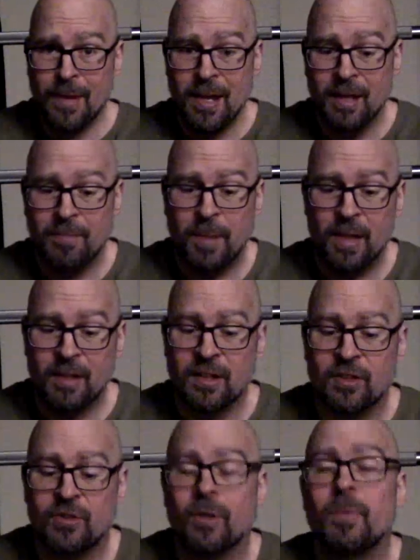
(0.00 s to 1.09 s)
is being
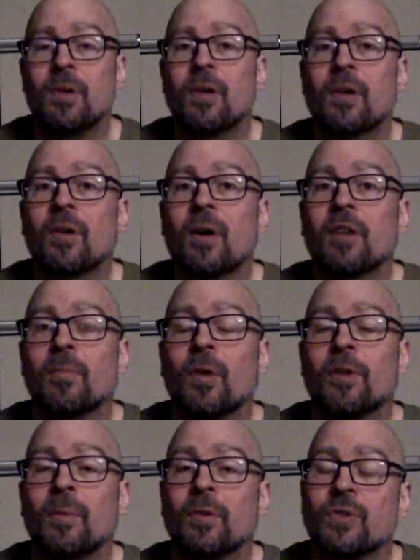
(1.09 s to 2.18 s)
distributed across
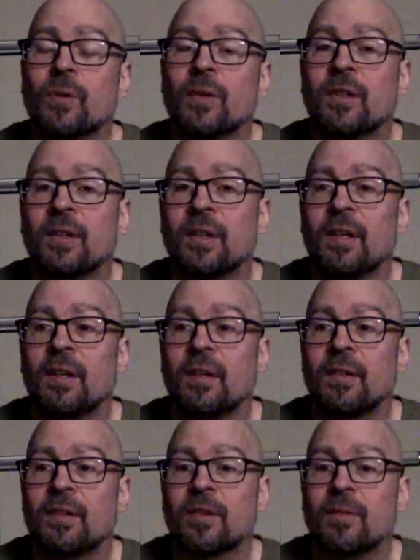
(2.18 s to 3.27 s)
multiple joints and
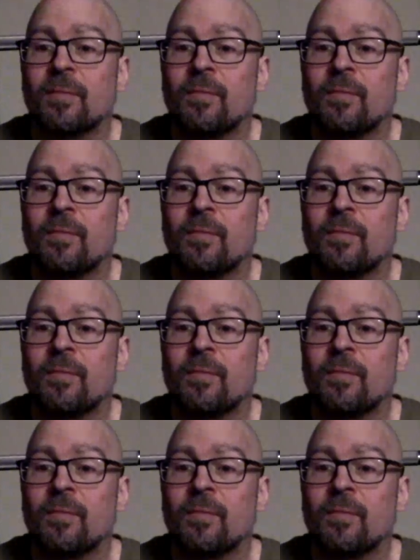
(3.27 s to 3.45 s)
tendons.